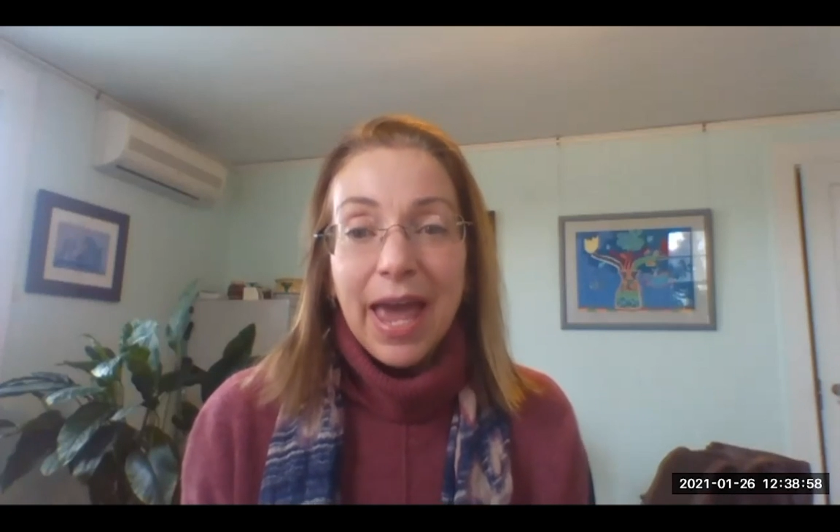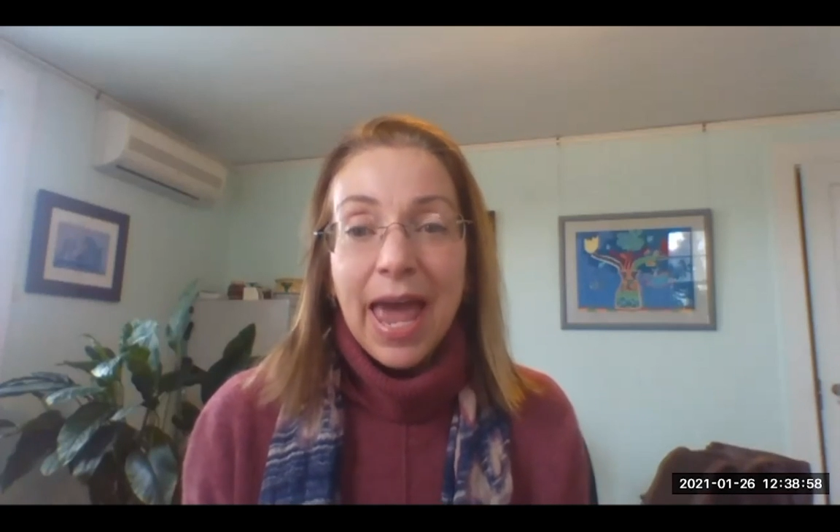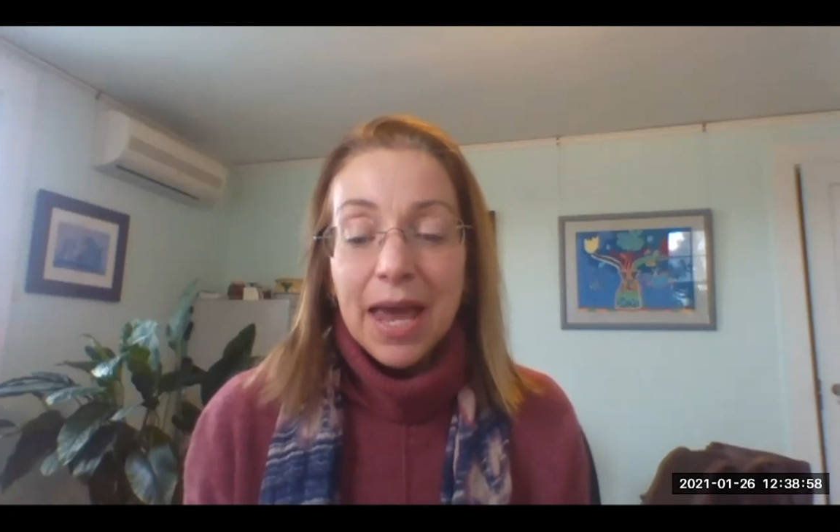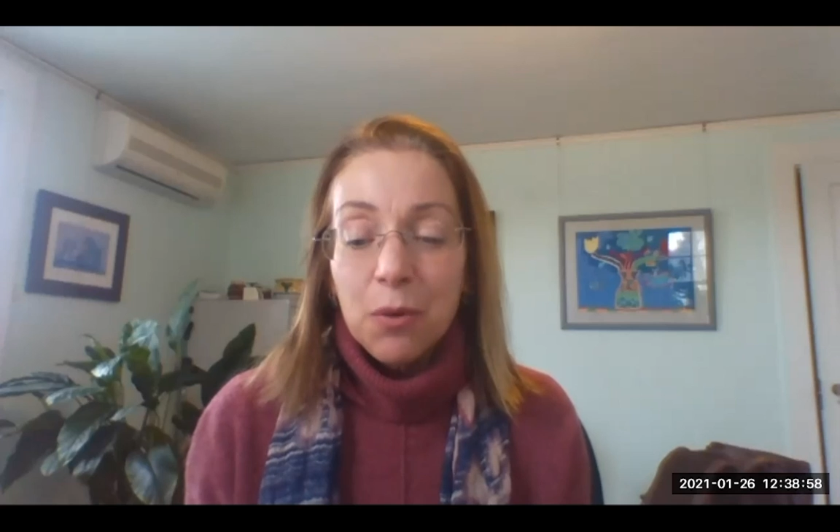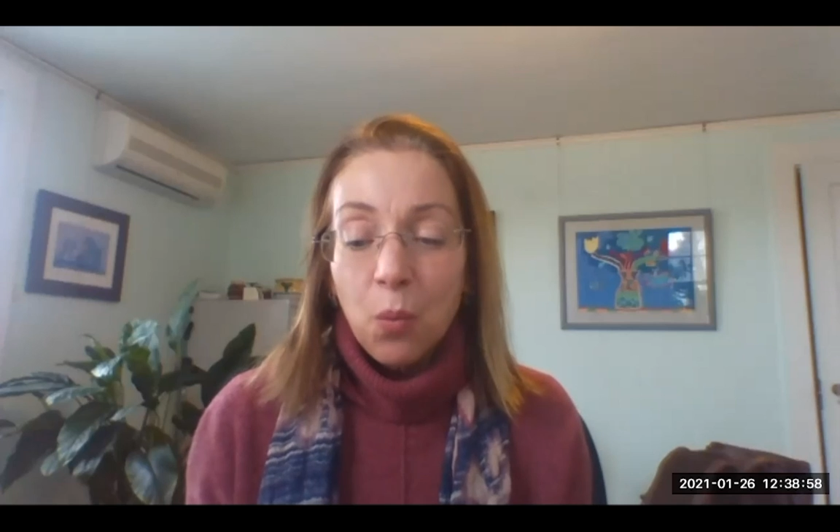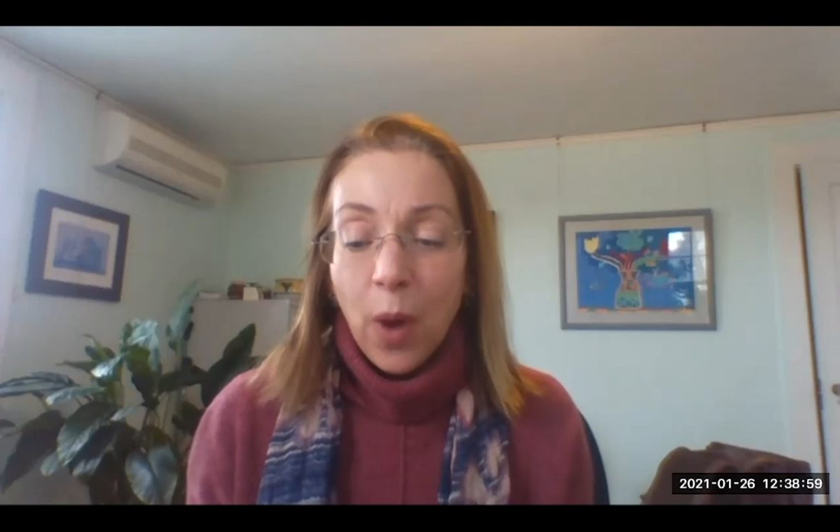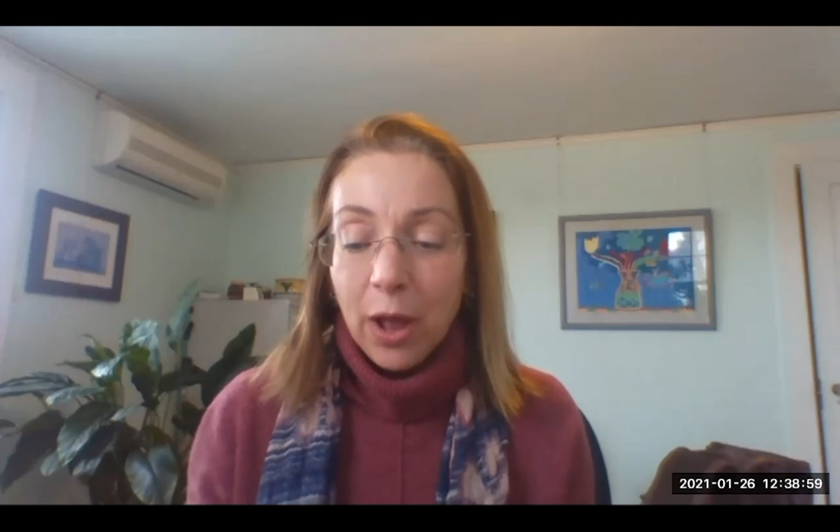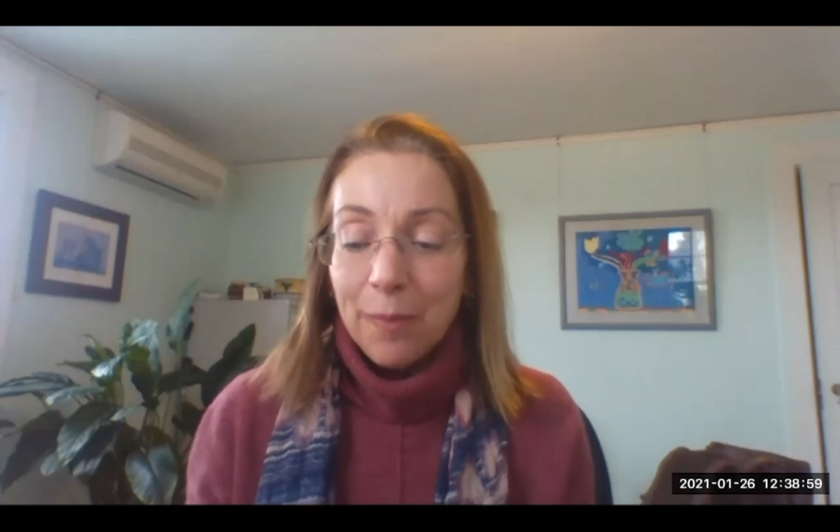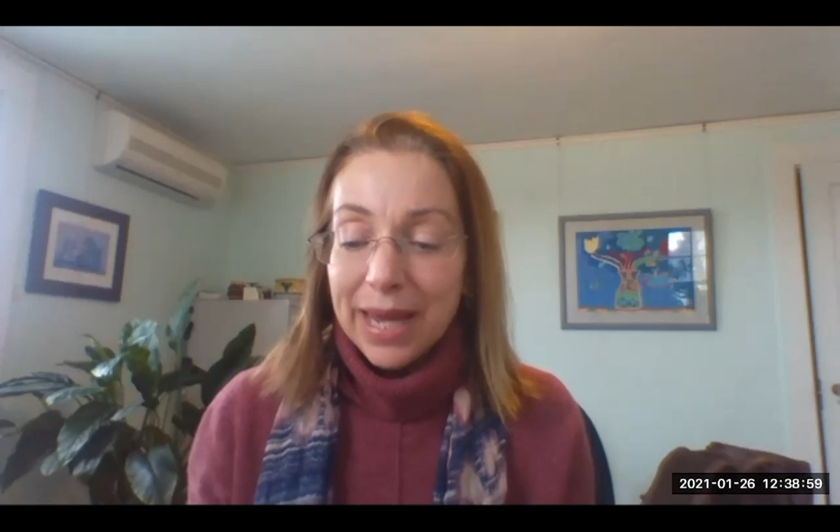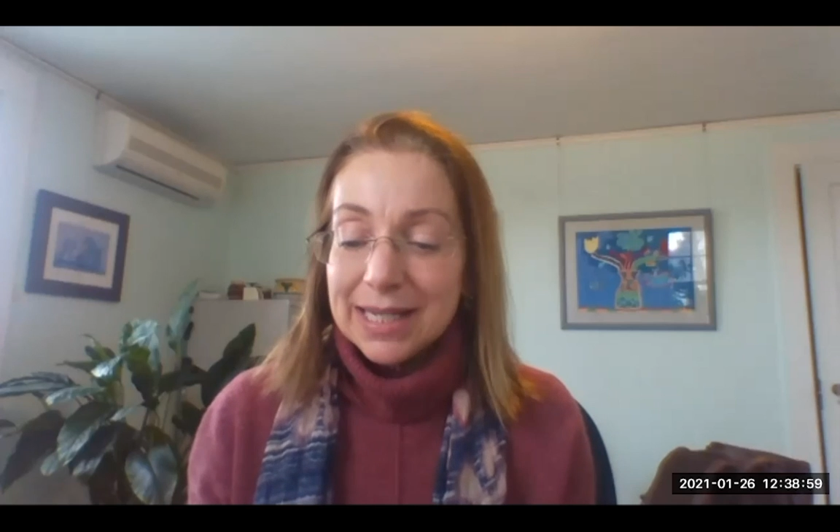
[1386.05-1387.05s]
and
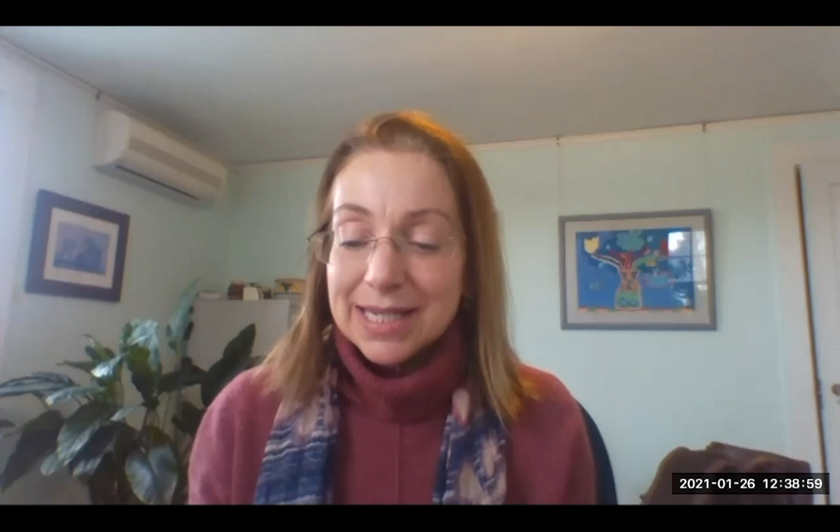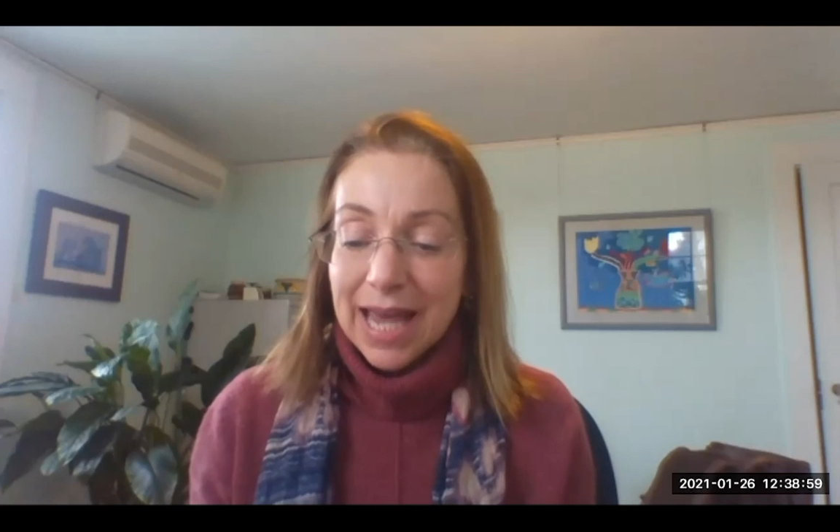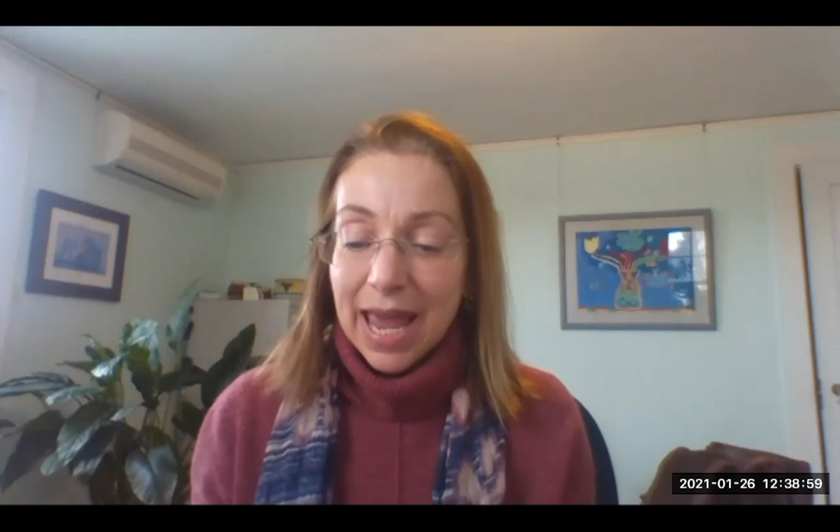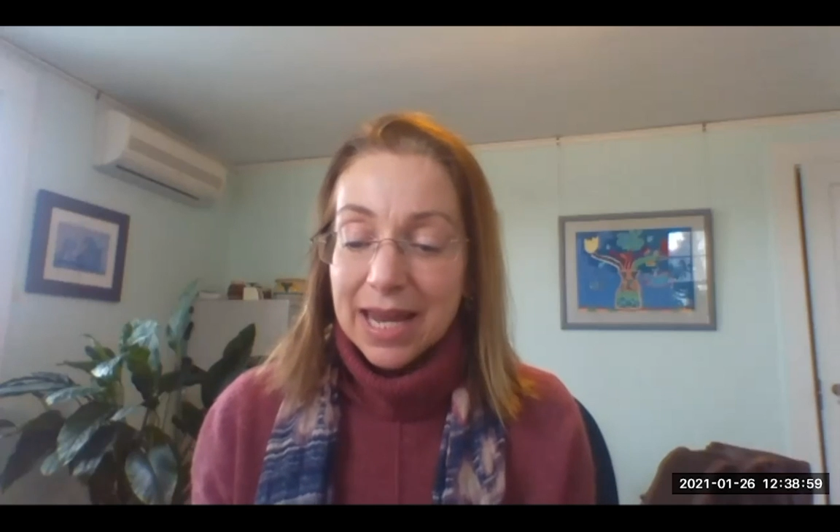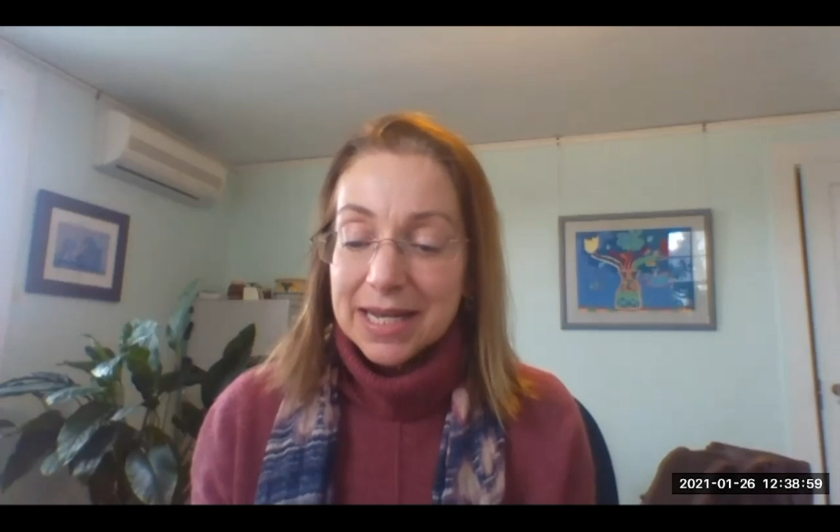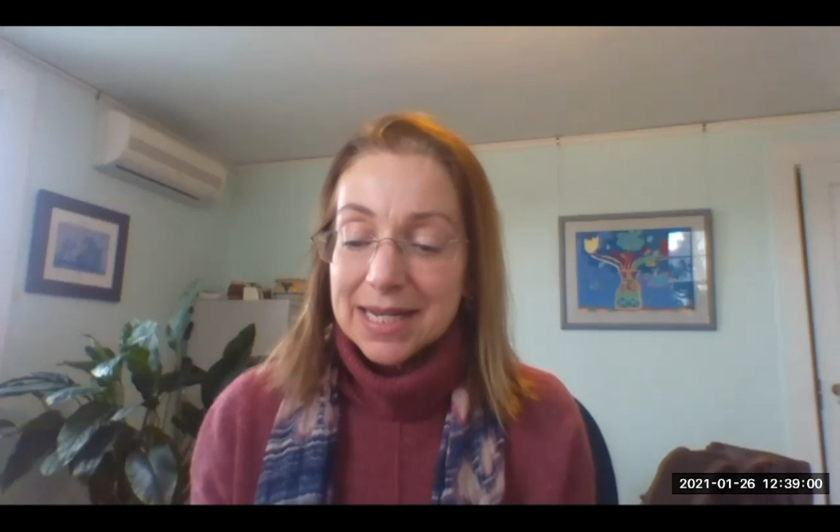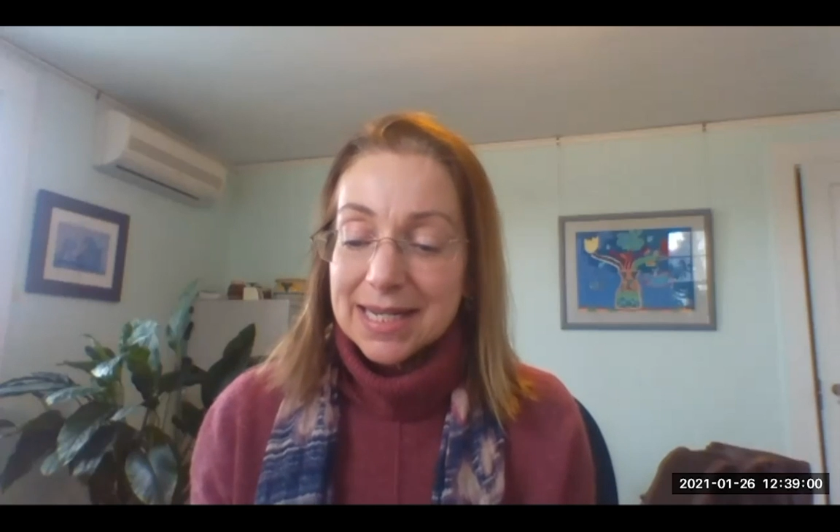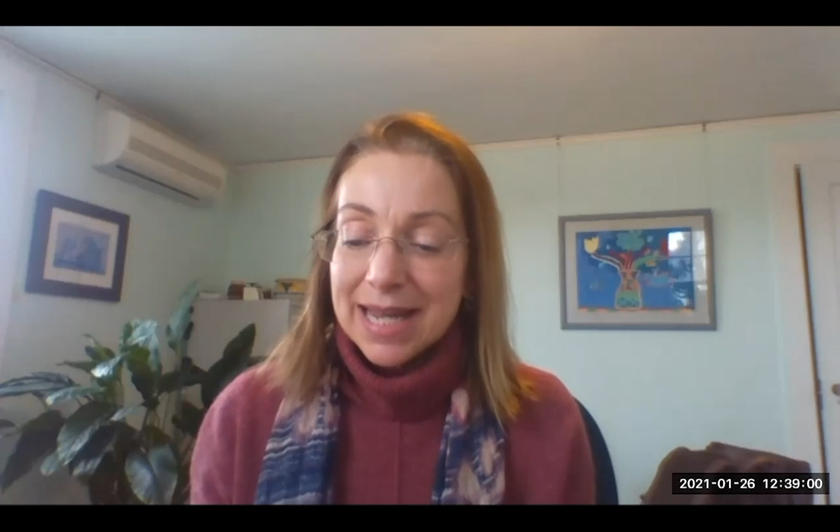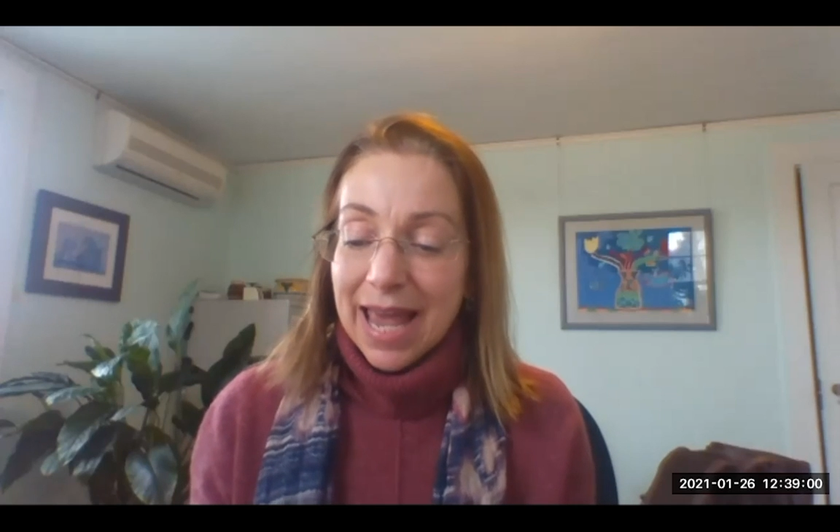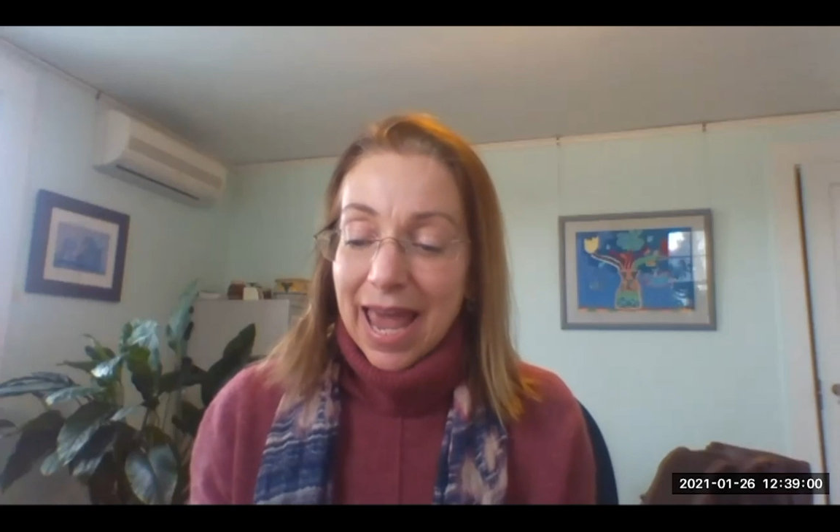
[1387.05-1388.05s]
well maintained.